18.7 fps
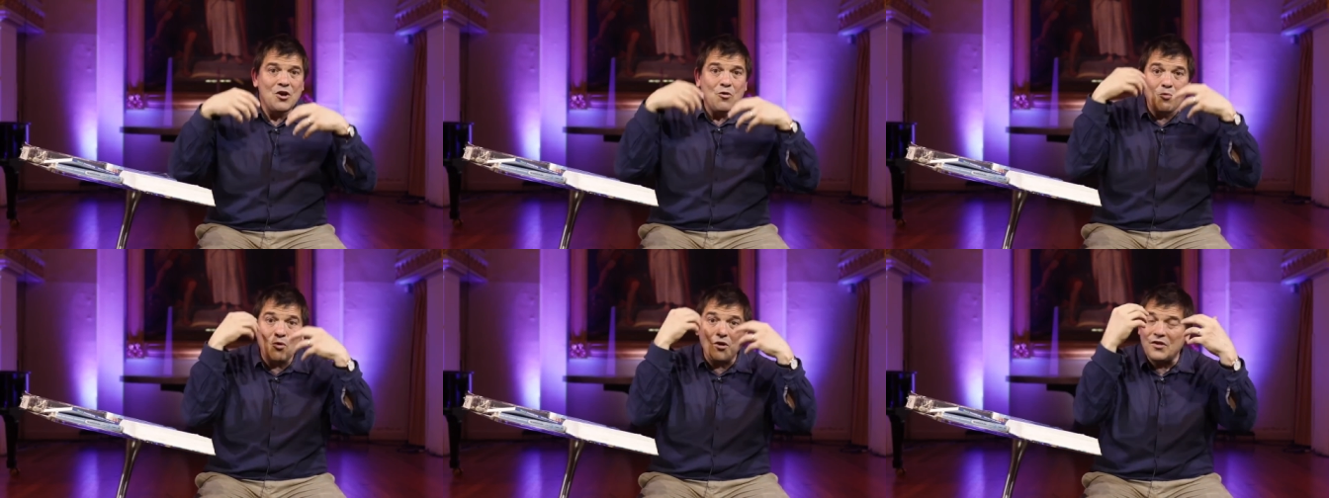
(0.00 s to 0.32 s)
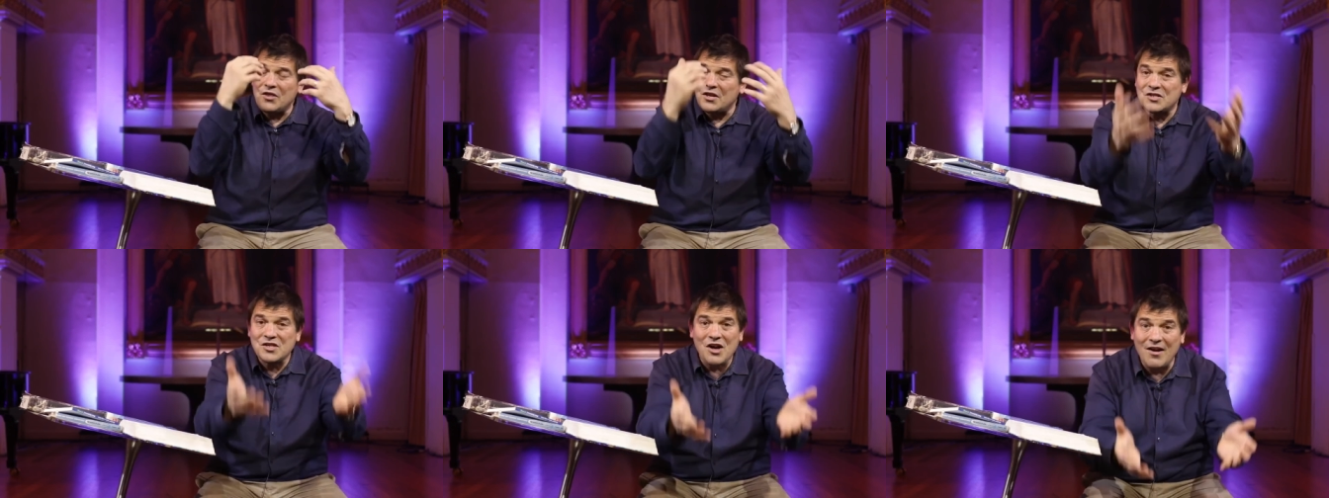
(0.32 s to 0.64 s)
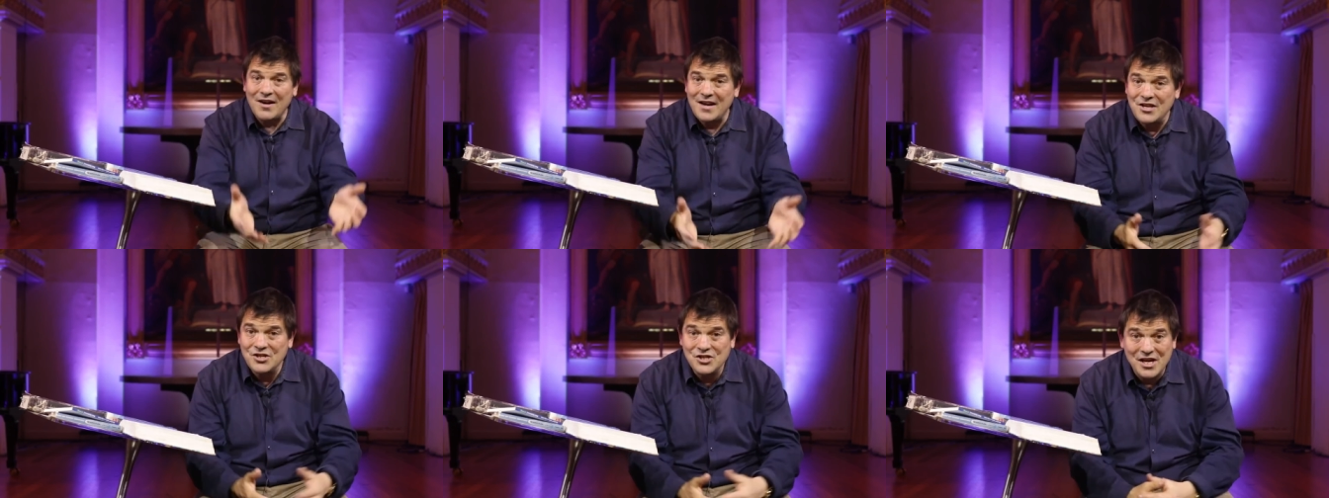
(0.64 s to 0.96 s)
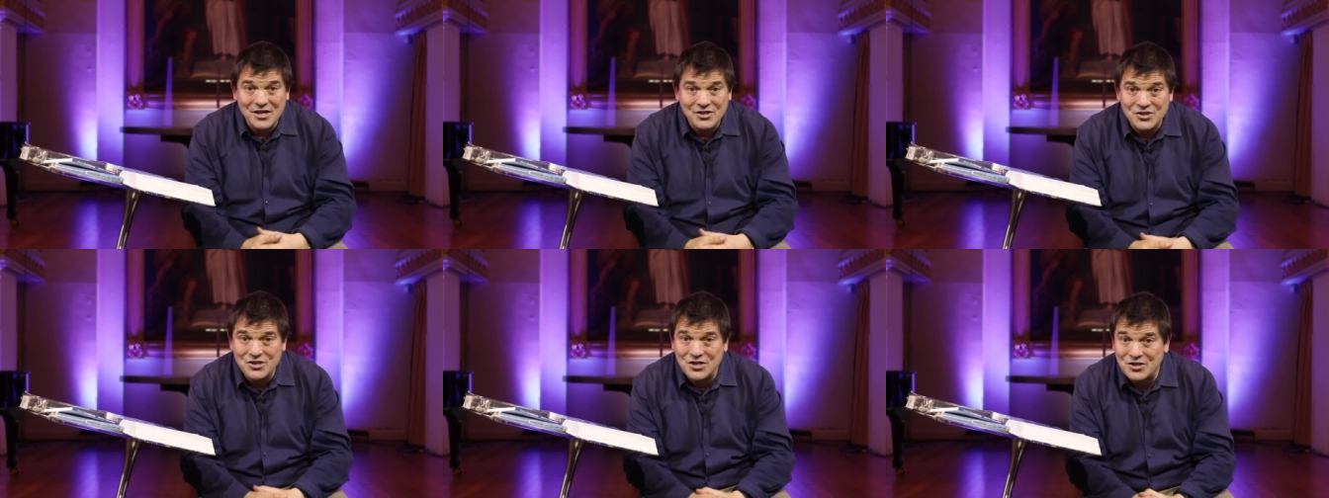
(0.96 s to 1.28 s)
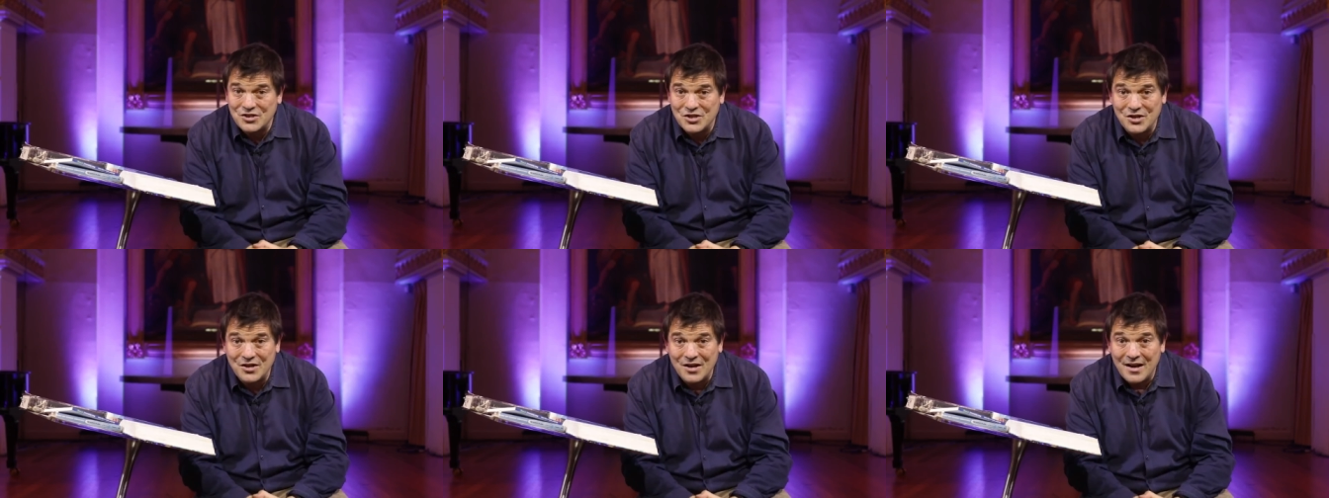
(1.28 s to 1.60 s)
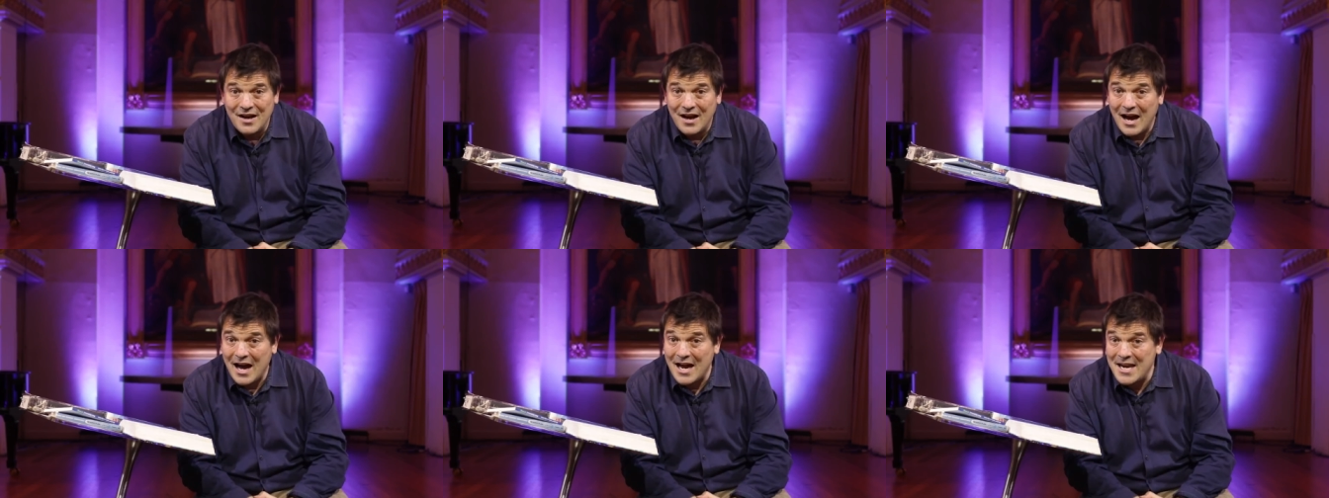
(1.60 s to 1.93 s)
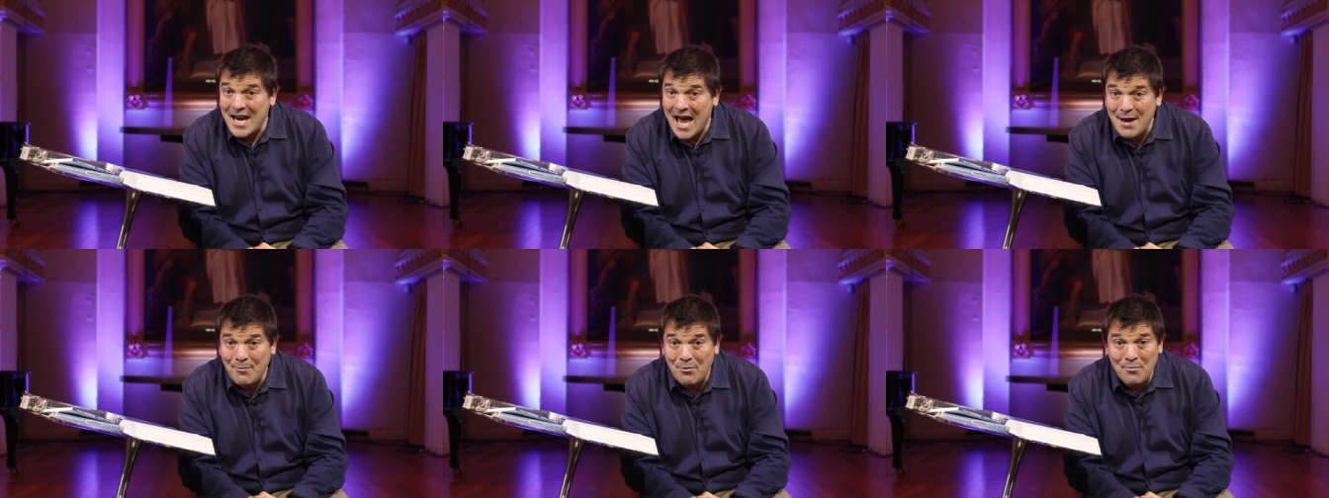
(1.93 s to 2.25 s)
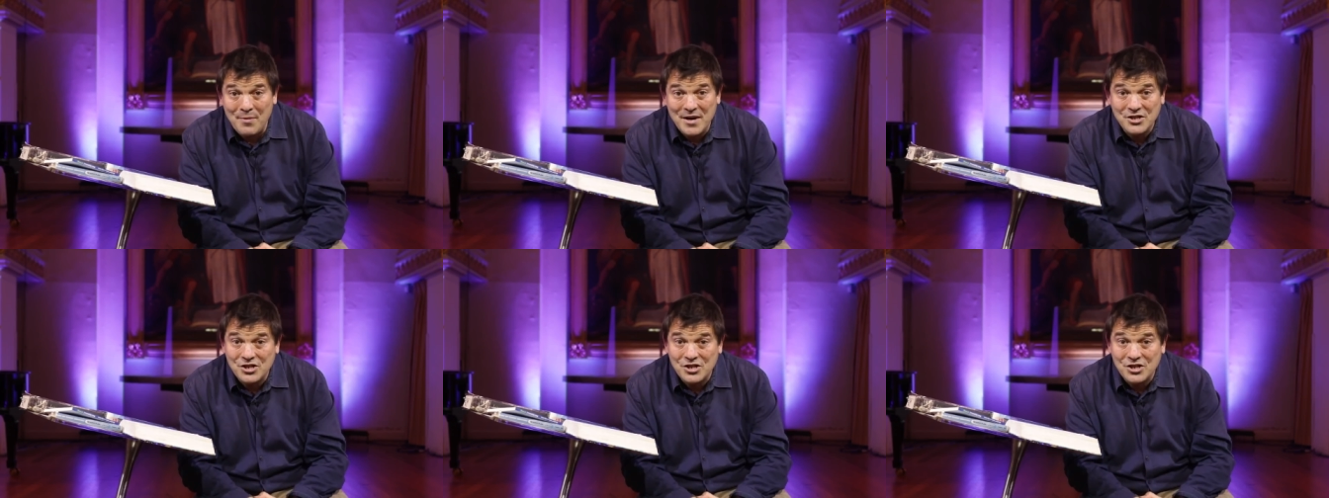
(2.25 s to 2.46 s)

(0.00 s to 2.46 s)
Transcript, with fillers: what are the tiny gestures that enable me